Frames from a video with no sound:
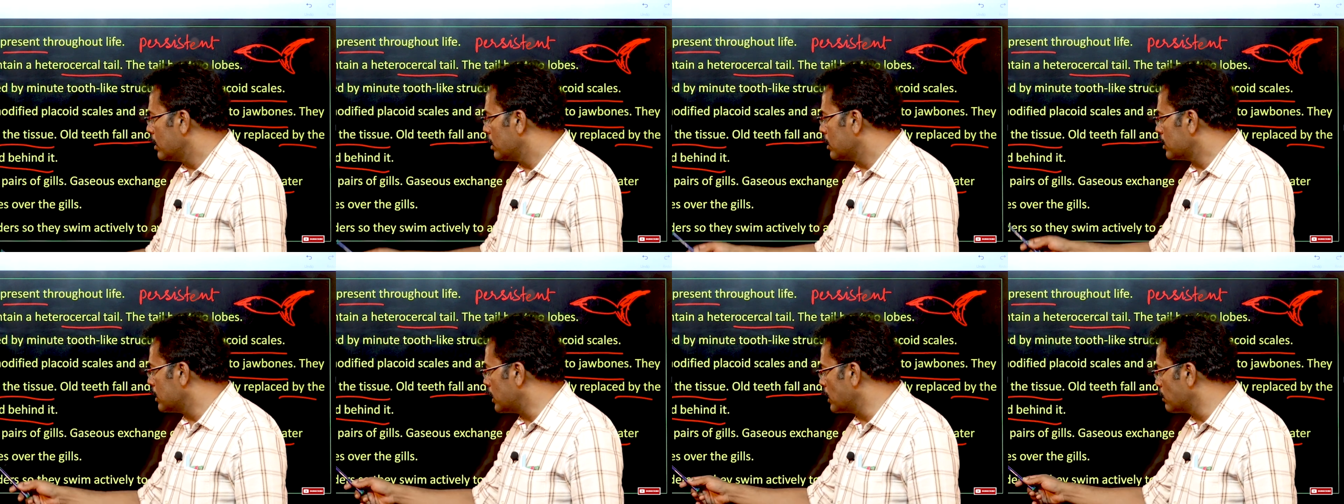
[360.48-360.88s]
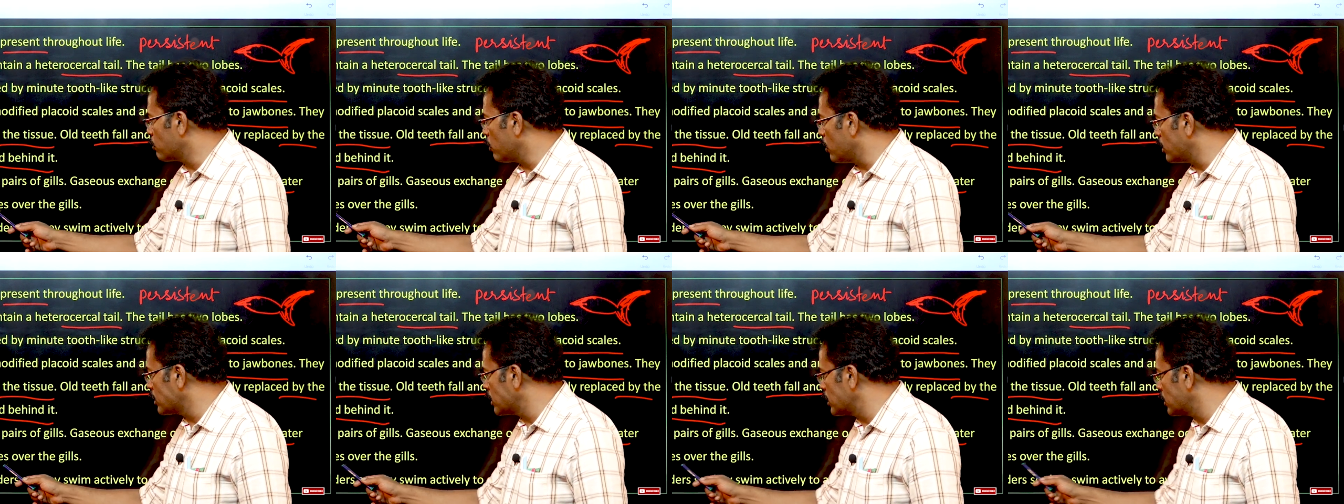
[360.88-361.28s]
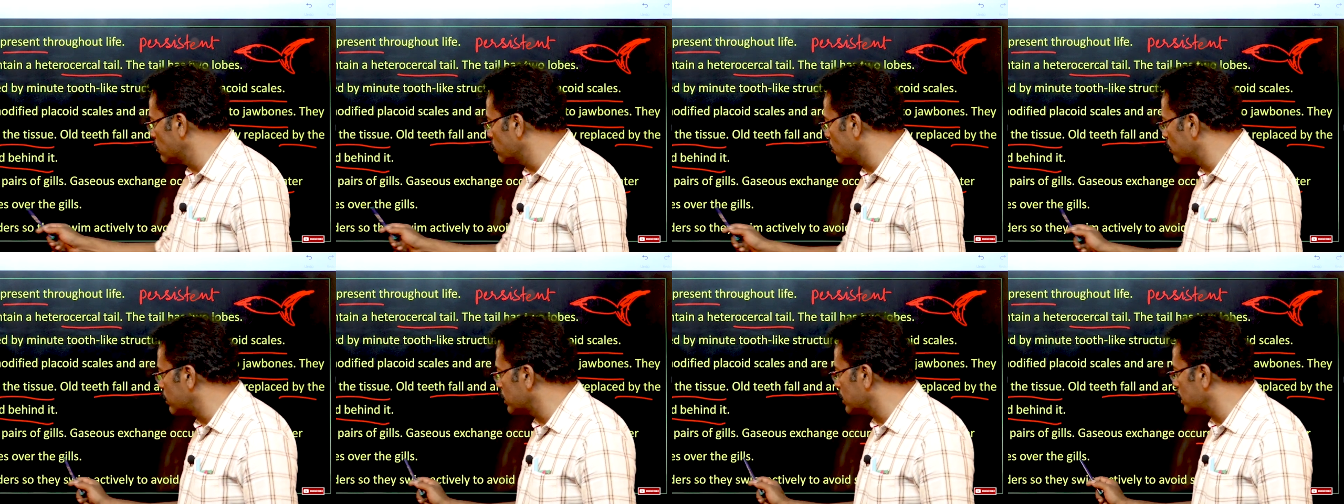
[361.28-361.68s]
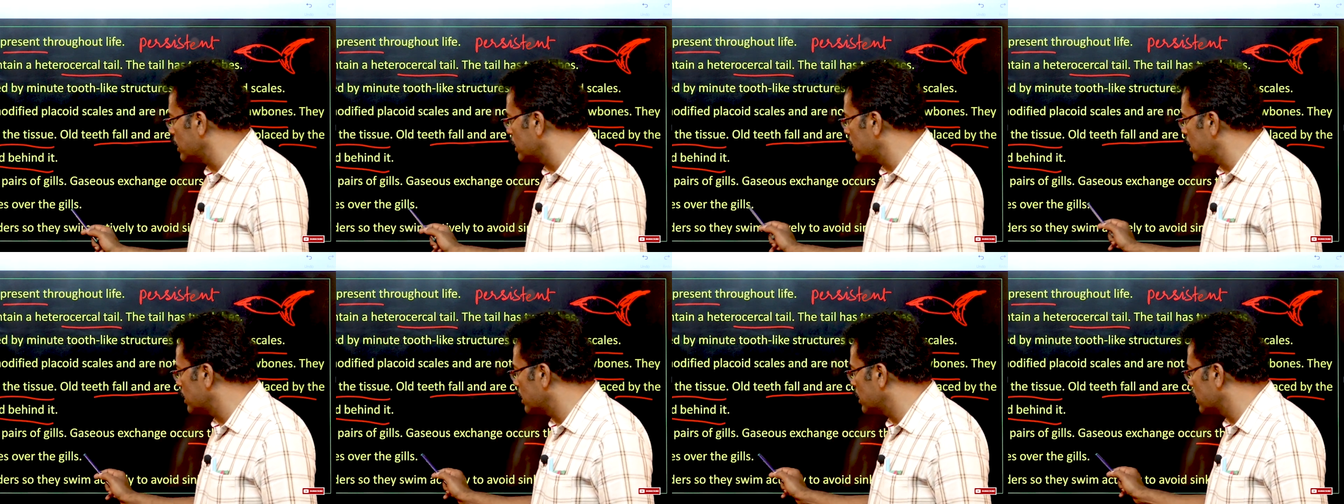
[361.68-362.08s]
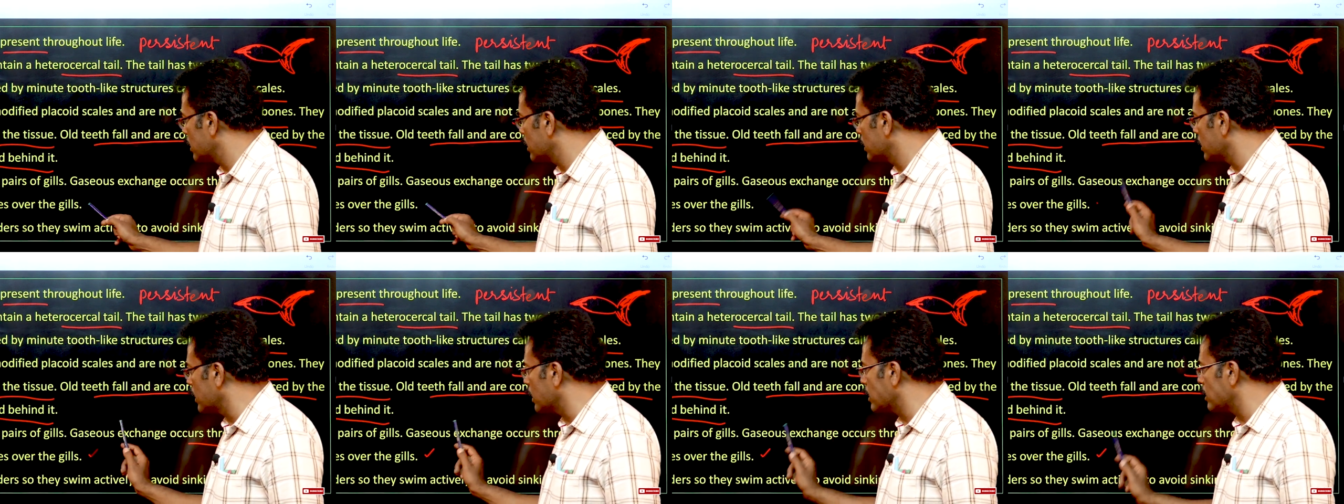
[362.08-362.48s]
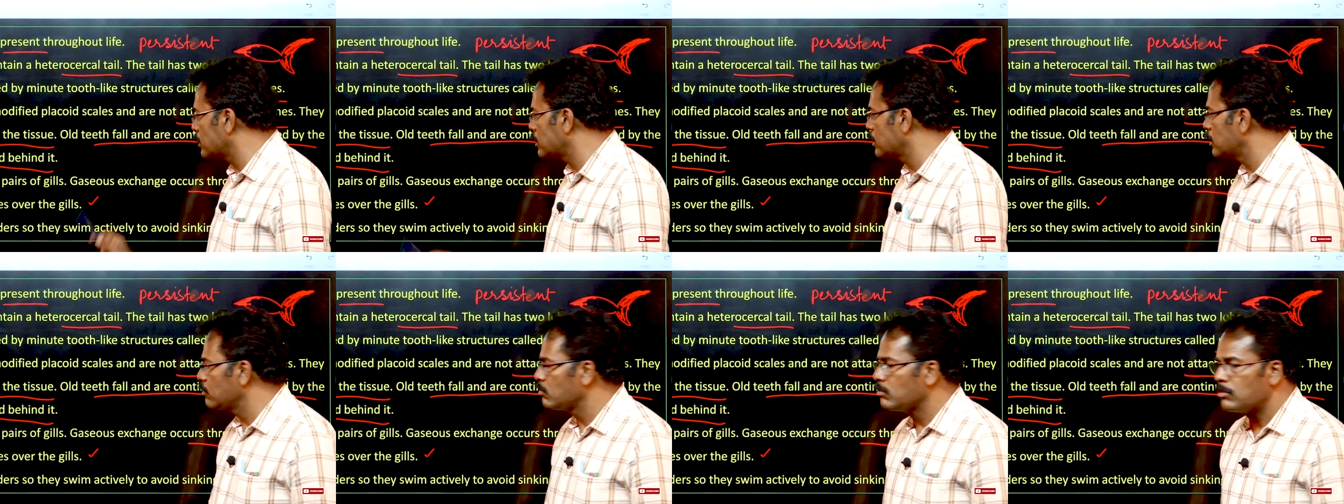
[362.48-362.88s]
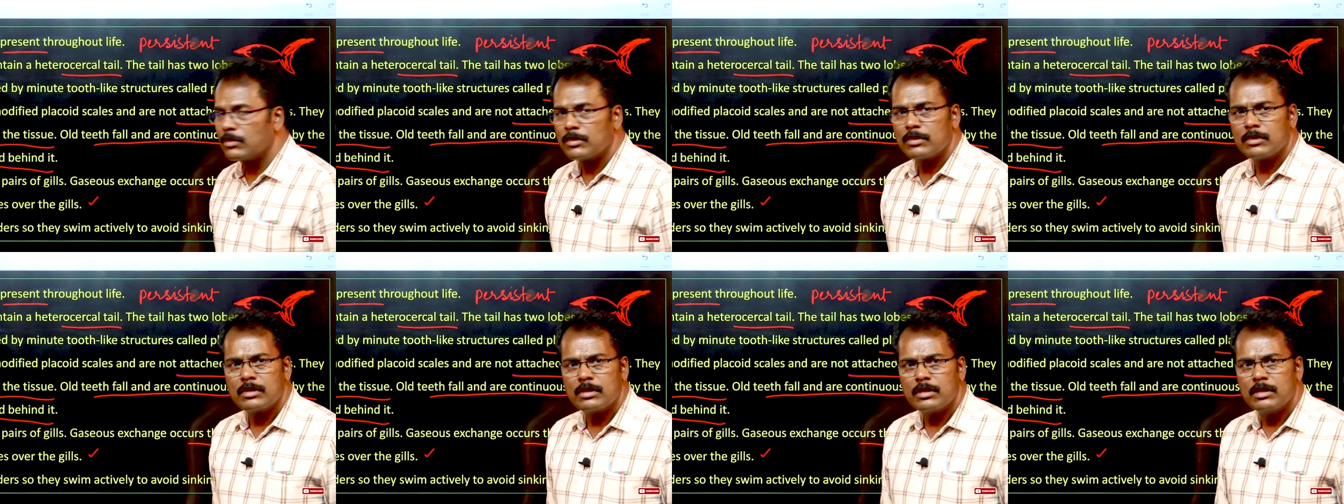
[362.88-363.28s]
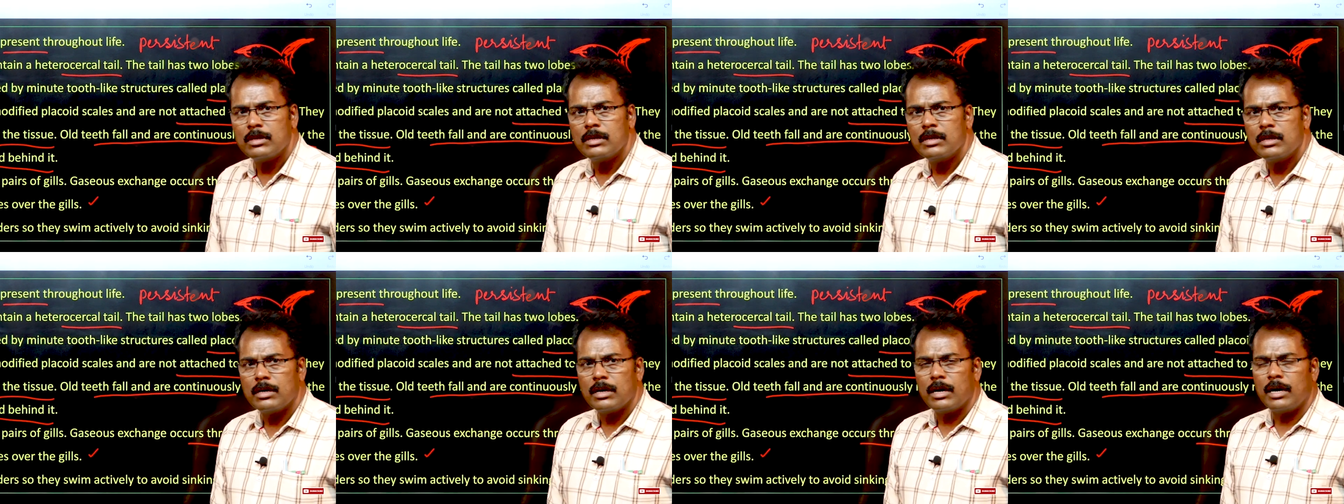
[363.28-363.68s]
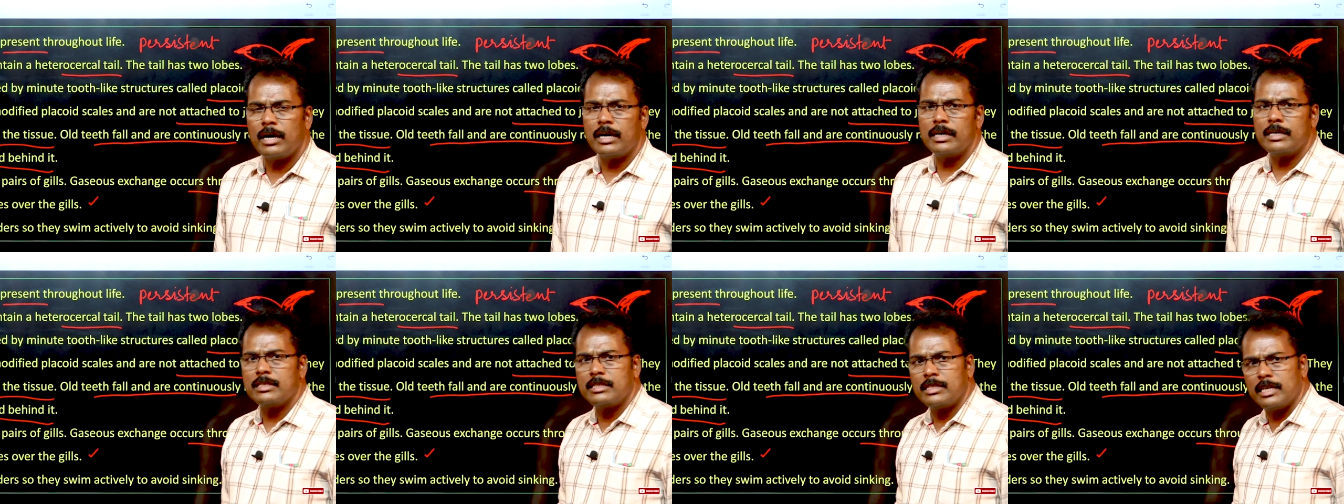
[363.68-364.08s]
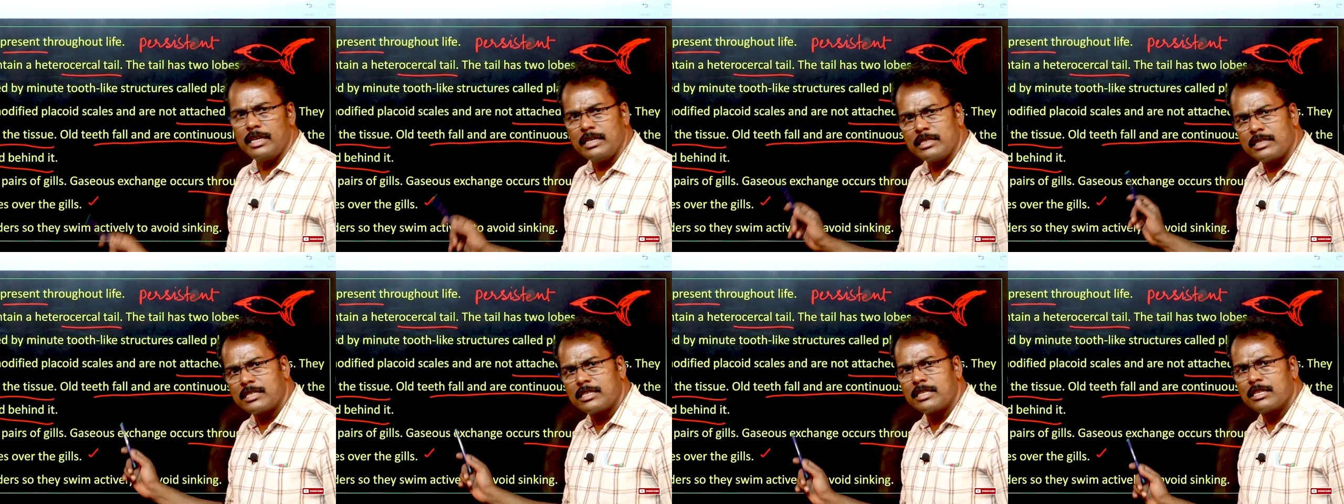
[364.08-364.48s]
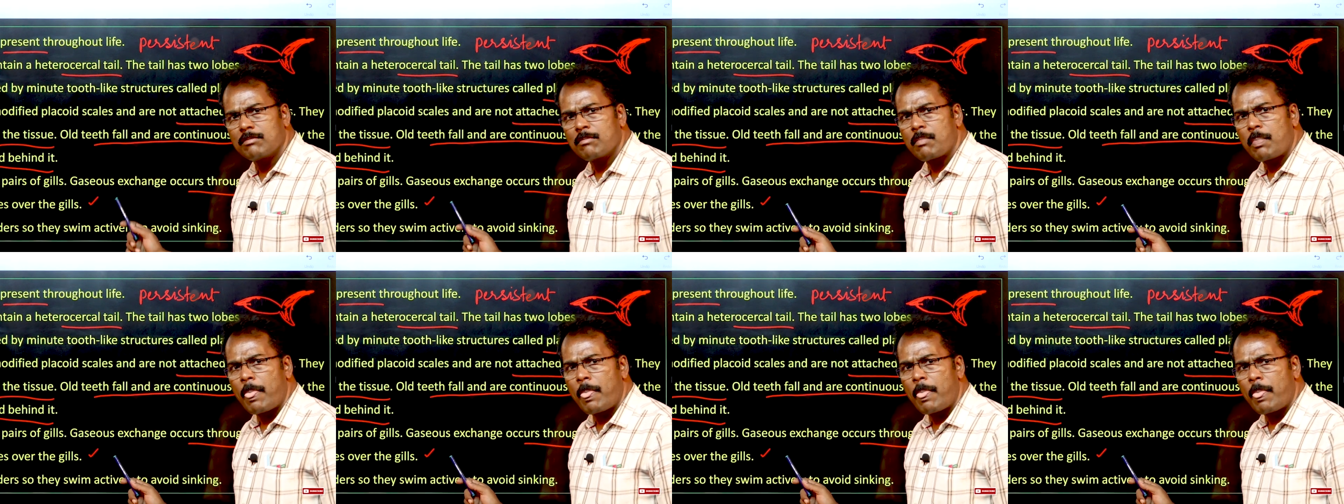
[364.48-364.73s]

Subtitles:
that passes over the gills, and these